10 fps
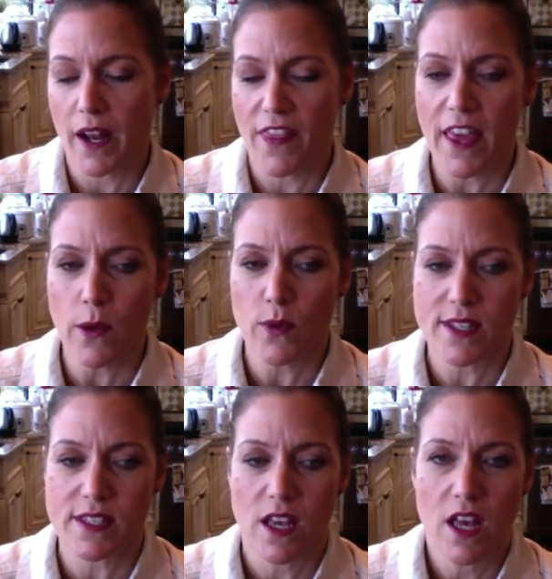I think it
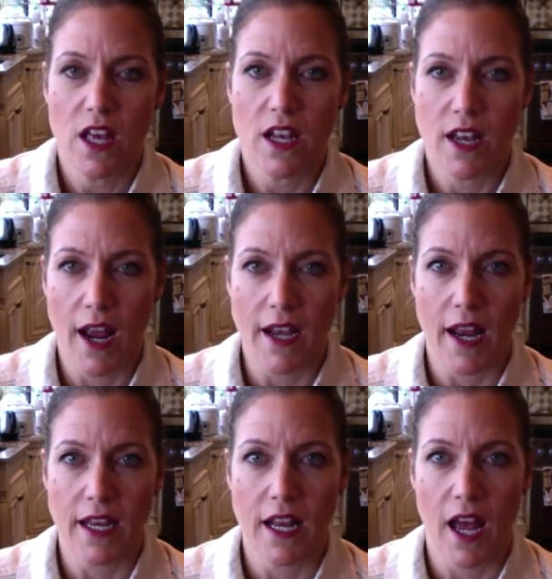was
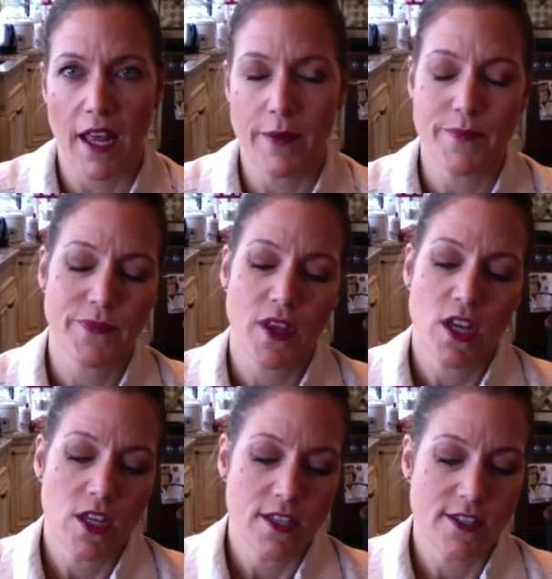$9.99.
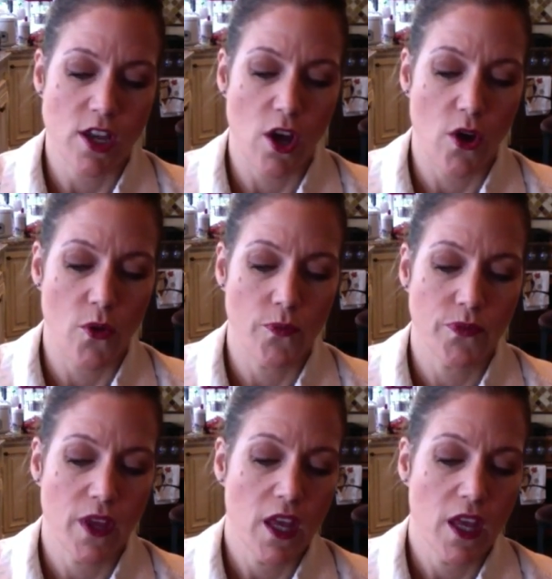So